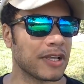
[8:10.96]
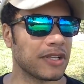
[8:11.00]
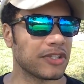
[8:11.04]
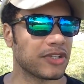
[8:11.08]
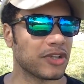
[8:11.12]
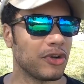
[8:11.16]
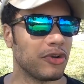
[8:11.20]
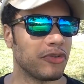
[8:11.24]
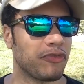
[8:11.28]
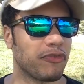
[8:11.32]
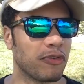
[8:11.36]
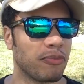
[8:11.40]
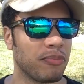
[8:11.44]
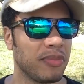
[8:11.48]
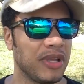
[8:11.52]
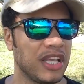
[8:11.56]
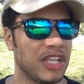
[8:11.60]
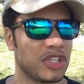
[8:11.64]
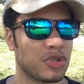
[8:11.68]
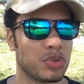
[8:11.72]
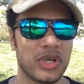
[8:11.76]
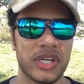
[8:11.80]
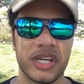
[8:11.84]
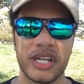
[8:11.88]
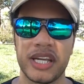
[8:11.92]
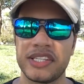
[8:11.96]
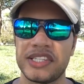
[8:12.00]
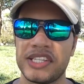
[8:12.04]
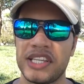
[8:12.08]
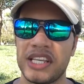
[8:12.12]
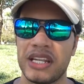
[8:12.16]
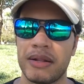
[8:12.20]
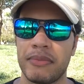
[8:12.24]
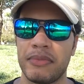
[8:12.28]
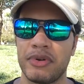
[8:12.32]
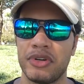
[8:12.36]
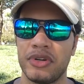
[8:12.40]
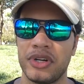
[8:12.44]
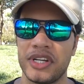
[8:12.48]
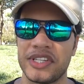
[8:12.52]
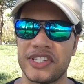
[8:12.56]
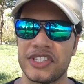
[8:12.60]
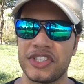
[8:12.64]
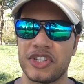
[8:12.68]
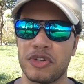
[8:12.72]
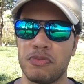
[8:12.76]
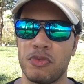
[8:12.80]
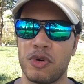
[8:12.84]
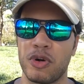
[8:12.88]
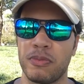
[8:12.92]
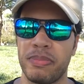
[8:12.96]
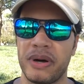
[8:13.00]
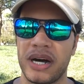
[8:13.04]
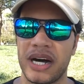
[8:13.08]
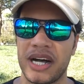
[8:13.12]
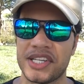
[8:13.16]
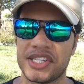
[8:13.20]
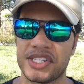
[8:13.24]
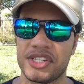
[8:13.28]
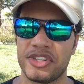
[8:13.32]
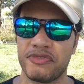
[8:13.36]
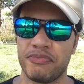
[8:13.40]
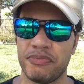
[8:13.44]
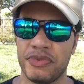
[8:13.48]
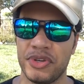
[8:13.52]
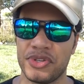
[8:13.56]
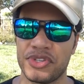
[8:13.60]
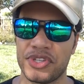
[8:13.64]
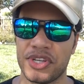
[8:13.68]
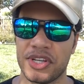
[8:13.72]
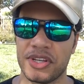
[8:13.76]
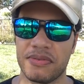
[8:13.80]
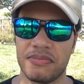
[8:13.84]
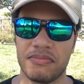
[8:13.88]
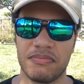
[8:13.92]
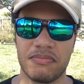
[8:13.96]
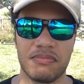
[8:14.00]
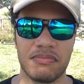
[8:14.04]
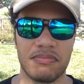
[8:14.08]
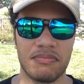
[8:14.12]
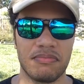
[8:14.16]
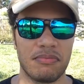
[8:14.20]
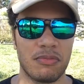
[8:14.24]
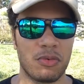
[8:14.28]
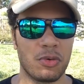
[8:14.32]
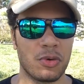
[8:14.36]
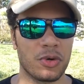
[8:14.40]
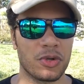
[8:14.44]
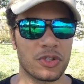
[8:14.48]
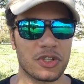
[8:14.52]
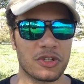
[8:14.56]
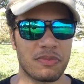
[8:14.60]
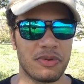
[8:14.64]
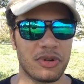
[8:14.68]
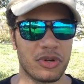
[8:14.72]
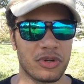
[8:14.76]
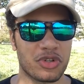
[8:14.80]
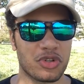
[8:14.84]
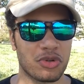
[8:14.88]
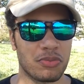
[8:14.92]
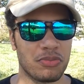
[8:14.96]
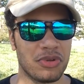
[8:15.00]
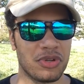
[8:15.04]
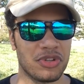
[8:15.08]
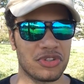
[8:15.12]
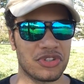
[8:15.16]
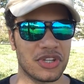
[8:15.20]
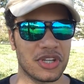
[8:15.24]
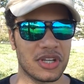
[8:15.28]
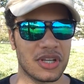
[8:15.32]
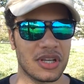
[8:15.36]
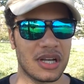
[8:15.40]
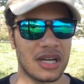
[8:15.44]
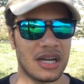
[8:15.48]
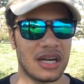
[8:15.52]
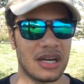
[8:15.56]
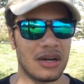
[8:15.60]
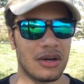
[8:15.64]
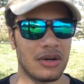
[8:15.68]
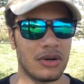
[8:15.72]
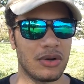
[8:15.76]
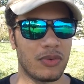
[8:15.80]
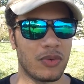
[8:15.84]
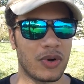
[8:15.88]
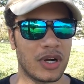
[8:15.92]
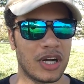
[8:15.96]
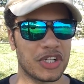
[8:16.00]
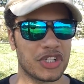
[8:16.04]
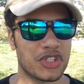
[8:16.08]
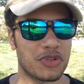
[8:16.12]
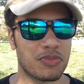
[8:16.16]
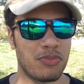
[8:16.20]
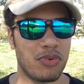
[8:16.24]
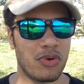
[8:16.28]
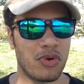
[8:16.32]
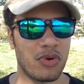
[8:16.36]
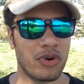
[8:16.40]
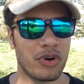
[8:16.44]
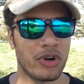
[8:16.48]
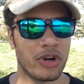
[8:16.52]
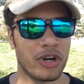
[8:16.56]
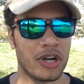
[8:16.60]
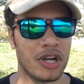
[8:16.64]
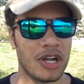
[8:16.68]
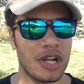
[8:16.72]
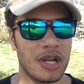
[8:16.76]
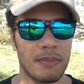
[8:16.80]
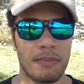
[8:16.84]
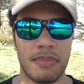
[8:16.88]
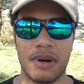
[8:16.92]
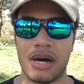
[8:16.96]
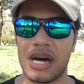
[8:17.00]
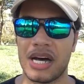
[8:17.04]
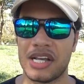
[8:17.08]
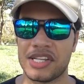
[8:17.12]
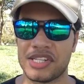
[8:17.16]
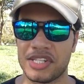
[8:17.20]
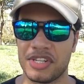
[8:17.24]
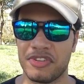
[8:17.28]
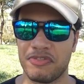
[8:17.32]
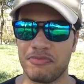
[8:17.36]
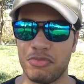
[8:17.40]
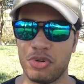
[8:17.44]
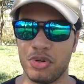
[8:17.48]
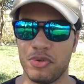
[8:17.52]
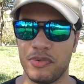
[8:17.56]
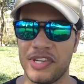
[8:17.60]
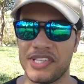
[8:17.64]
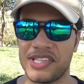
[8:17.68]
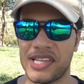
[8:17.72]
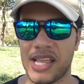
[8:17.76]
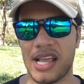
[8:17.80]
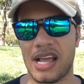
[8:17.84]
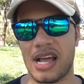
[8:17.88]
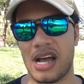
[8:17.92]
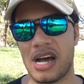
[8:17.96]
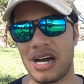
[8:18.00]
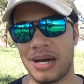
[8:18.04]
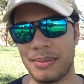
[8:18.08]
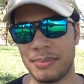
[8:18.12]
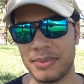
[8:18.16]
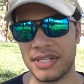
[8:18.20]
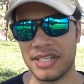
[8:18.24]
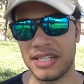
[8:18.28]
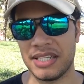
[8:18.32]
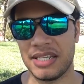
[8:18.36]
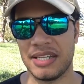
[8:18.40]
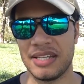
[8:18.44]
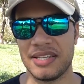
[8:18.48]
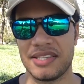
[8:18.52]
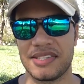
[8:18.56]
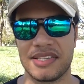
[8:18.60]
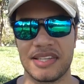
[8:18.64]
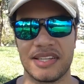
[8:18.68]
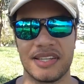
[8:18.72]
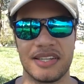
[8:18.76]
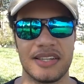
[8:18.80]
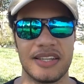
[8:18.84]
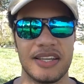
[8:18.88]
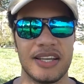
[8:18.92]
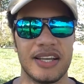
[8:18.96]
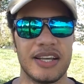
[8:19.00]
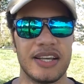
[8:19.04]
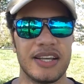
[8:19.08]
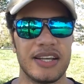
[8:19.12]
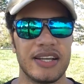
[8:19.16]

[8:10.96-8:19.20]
So for me, 2019, I'm going to listen to more positive music, more spiritual music. I'll watch more positive movies like comedies and